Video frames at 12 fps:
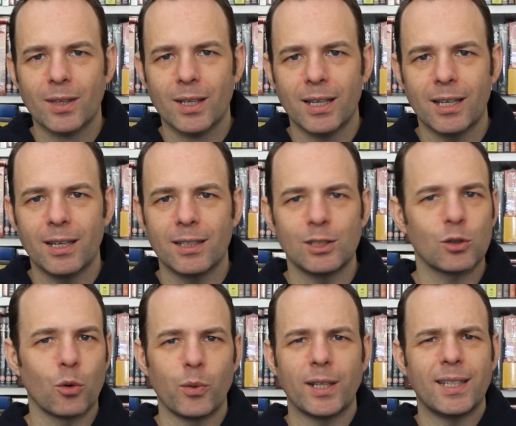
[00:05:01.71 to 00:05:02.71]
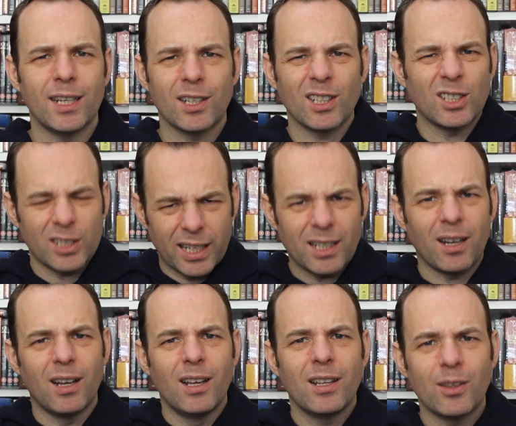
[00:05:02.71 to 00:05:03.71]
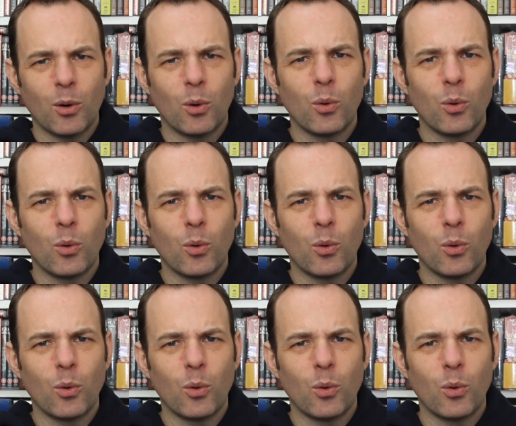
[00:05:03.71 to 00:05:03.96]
and he's got red hair, and it just kind of, the